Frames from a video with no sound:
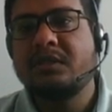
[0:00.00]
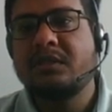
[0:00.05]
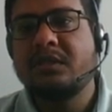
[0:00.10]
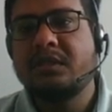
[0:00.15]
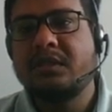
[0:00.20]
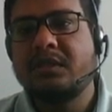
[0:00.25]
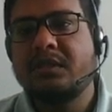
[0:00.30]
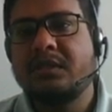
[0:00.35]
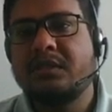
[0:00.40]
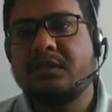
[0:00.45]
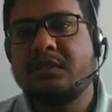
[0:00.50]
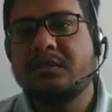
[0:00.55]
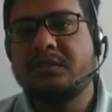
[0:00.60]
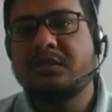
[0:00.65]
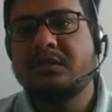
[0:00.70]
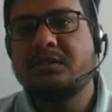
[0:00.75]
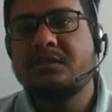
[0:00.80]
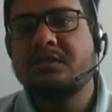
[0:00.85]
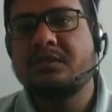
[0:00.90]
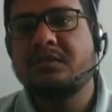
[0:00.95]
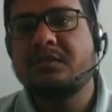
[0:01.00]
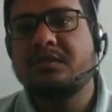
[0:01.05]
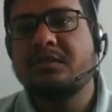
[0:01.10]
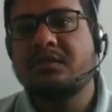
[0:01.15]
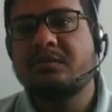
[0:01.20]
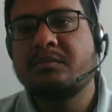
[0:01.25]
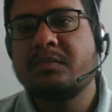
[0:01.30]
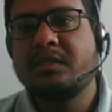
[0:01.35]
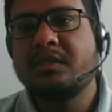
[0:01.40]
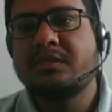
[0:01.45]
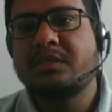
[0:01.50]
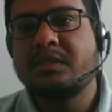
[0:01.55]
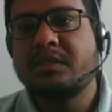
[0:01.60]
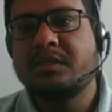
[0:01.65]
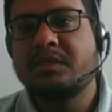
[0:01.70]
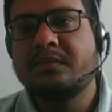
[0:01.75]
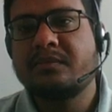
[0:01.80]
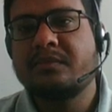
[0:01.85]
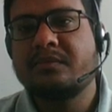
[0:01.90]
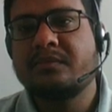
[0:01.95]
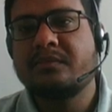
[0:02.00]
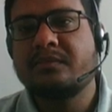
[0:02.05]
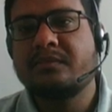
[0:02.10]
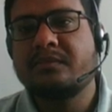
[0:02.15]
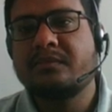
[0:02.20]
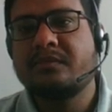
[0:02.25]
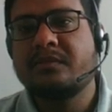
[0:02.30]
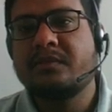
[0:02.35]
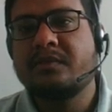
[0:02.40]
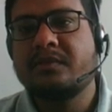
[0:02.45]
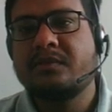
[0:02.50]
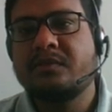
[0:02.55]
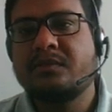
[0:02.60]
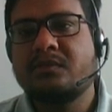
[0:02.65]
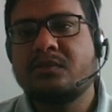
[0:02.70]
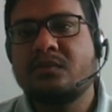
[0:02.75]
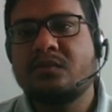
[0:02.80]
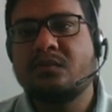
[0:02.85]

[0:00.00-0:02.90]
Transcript: and this is minus I. So